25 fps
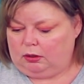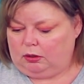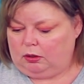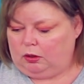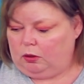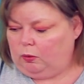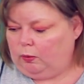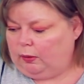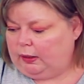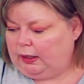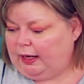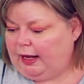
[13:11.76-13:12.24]

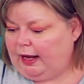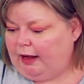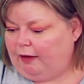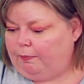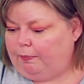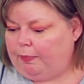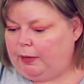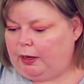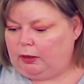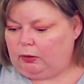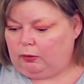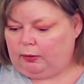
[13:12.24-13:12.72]
Oh, and I
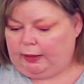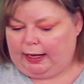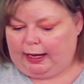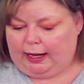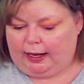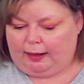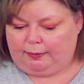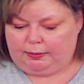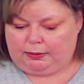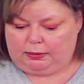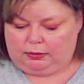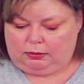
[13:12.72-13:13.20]
have bottle
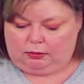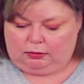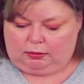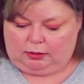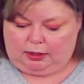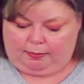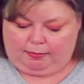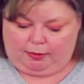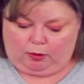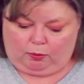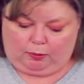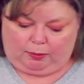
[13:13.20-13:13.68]
caps.
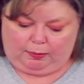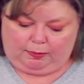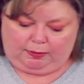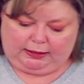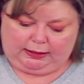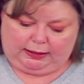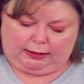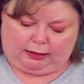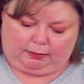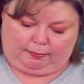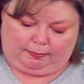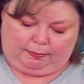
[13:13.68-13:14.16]
How about we
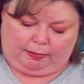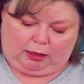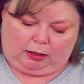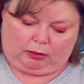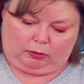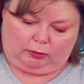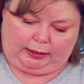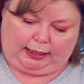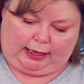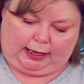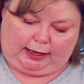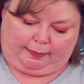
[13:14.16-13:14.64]
stick a
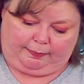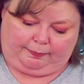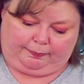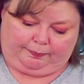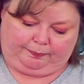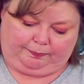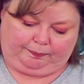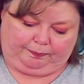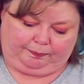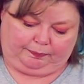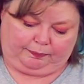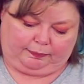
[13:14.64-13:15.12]
bottle cap
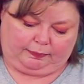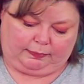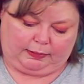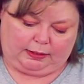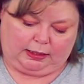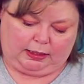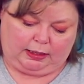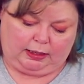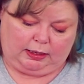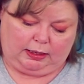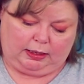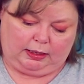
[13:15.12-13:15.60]

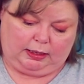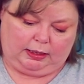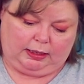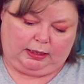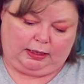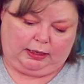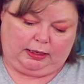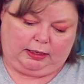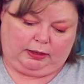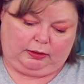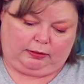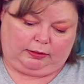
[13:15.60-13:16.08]

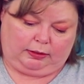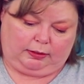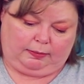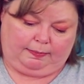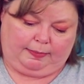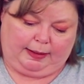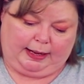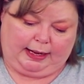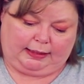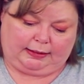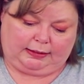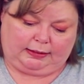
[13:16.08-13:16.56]
here on the
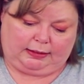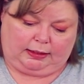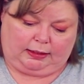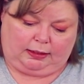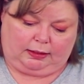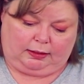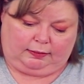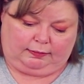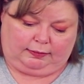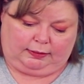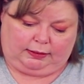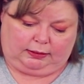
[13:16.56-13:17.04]
back
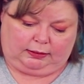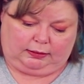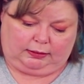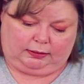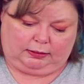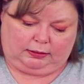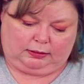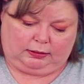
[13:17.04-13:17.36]
side of it?